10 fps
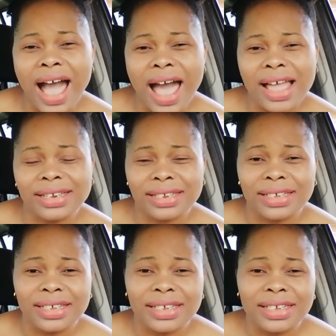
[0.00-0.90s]
had
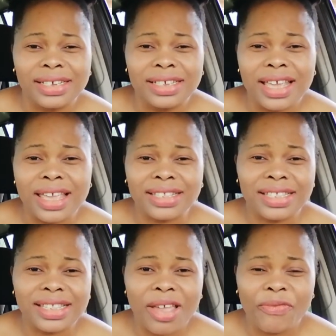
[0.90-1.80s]
a
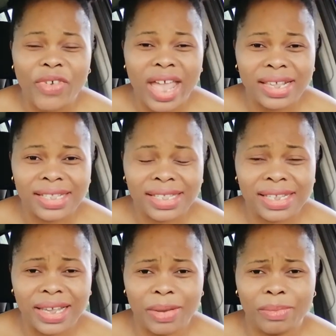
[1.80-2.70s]

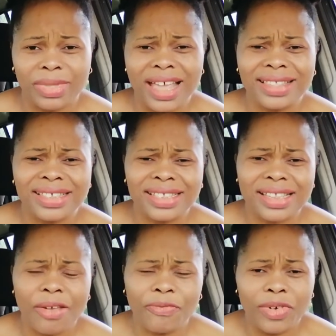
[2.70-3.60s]
self-esteem. That
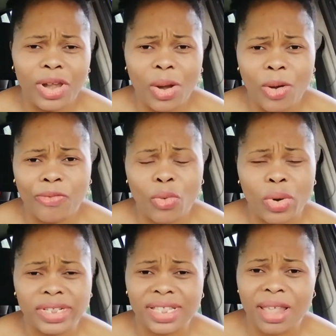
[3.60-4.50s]
self-love
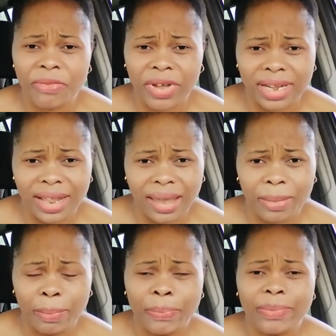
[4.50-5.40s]
was never there.
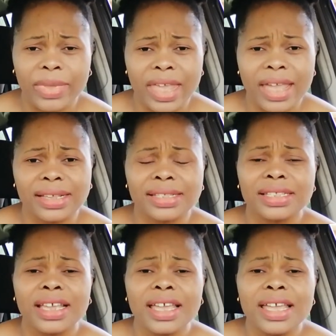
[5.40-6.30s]

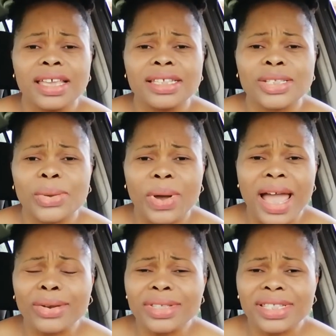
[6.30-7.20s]
Yes, so
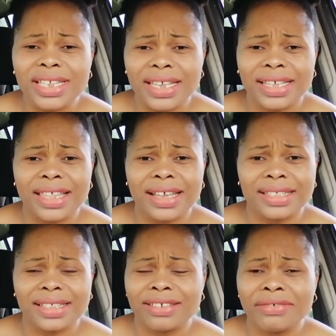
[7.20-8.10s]
I don't think
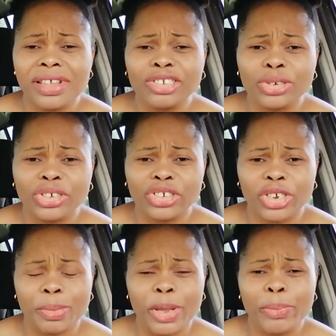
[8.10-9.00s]
that
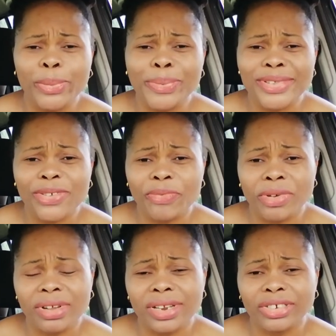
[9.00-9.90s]
relationship, the purpose of a
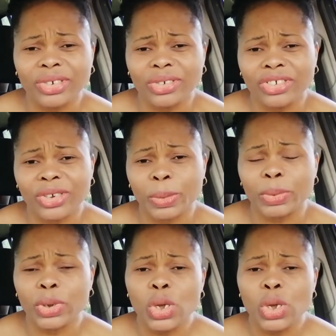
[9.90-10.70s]
relationship,